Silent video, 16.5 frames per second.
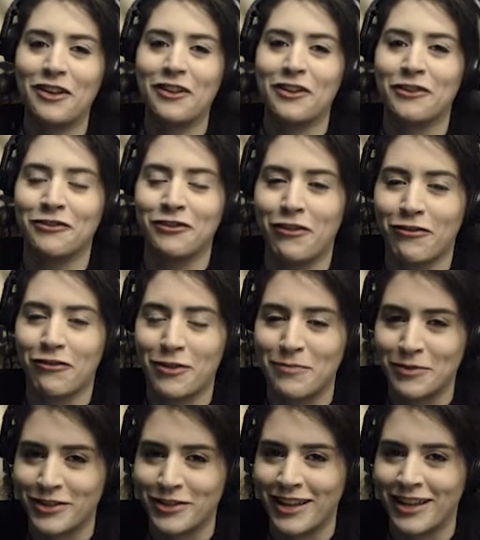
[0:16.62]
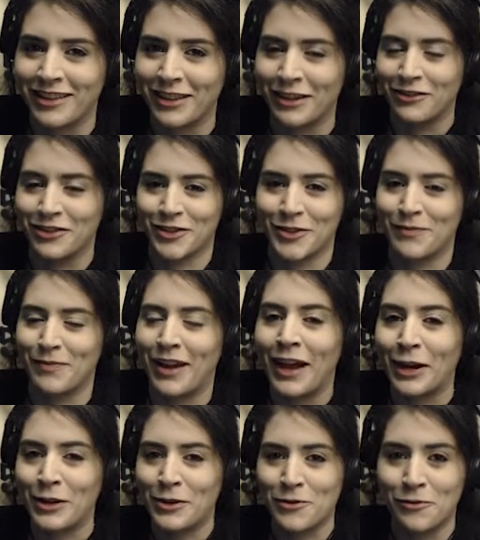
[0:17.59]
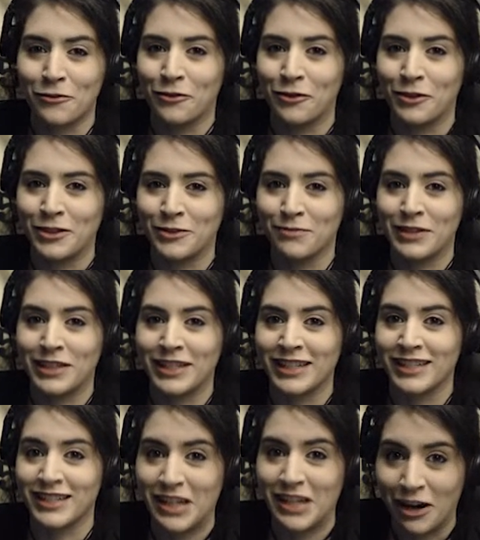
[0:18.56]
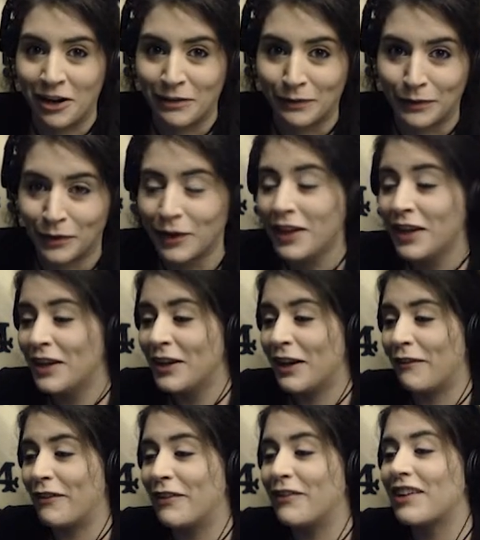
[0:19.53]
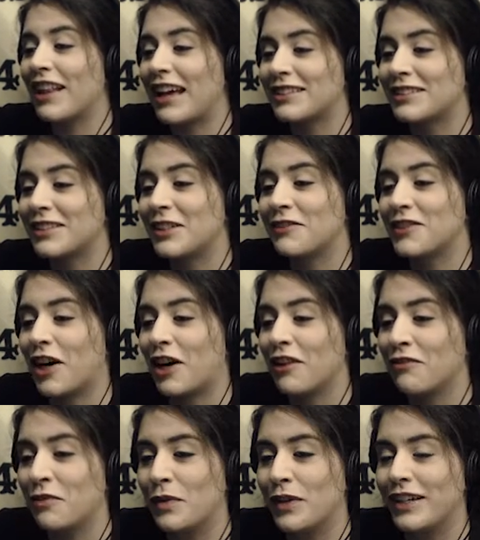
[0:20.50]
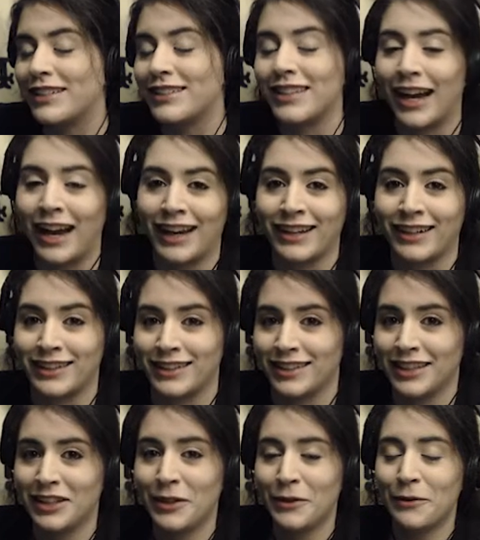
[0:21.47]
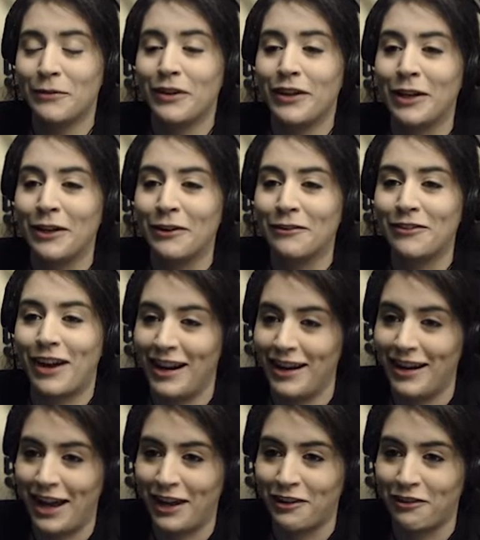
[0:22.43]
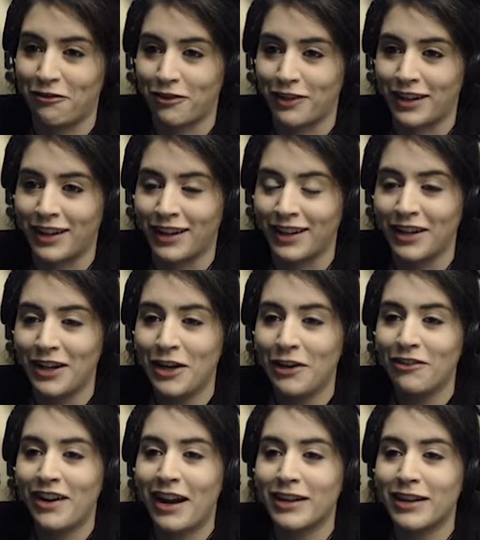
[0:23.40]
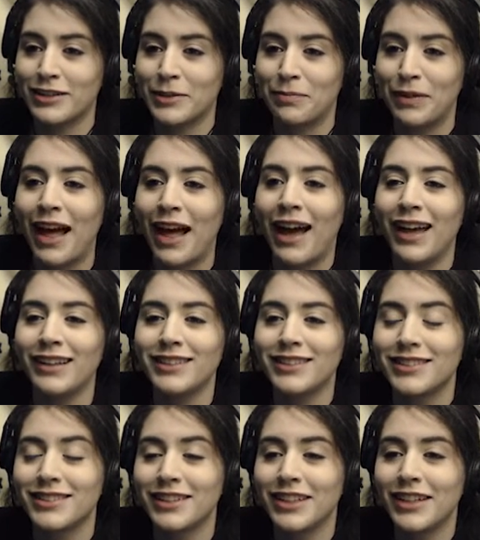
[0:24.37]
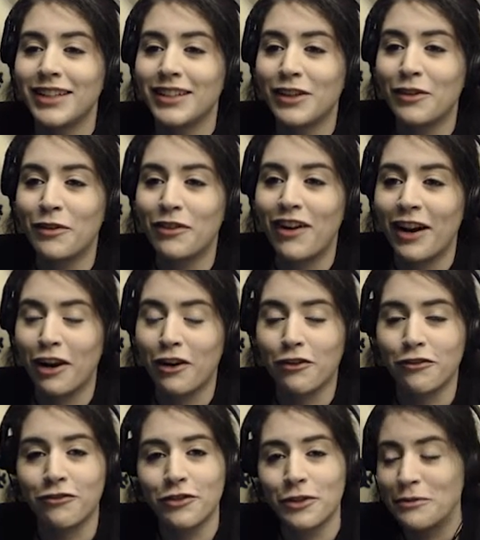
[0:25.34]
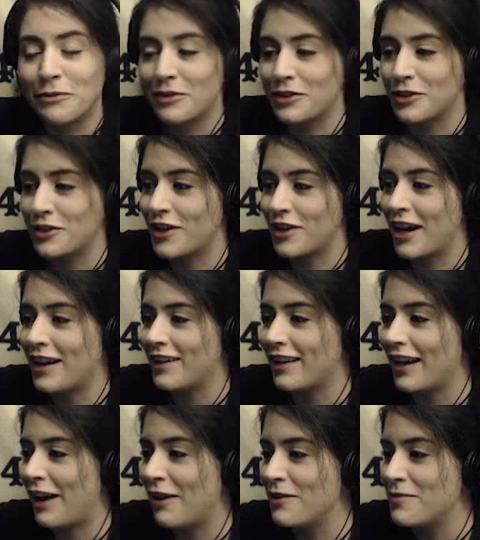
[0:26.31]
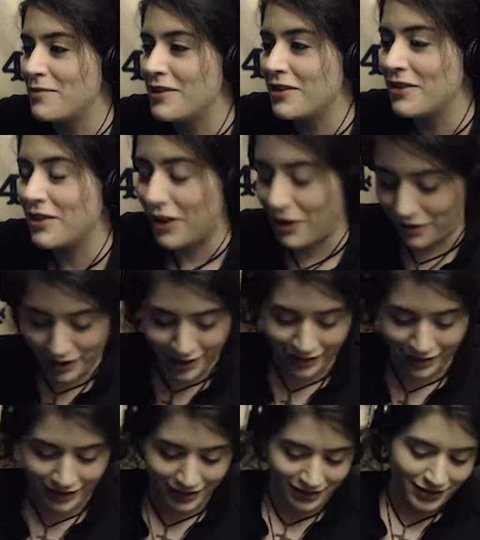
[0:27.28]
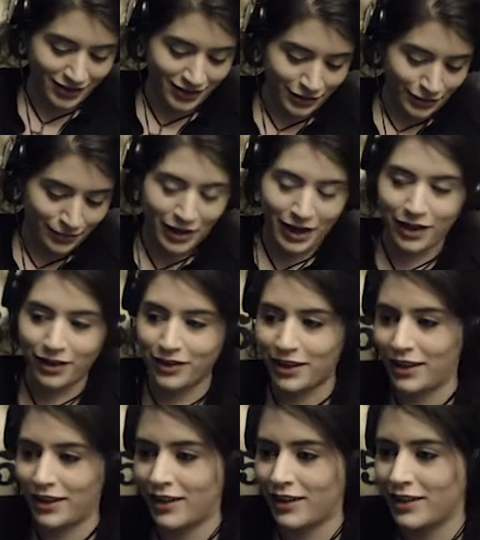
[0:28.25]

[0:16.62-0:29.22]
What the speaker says: the other 50%, that was just my actual voice being terrible. Now, when we last left off, we died. We ran out of supplies, then we ran out of fuel, and we were stranded out in the middle of nowhere. Let's see, about,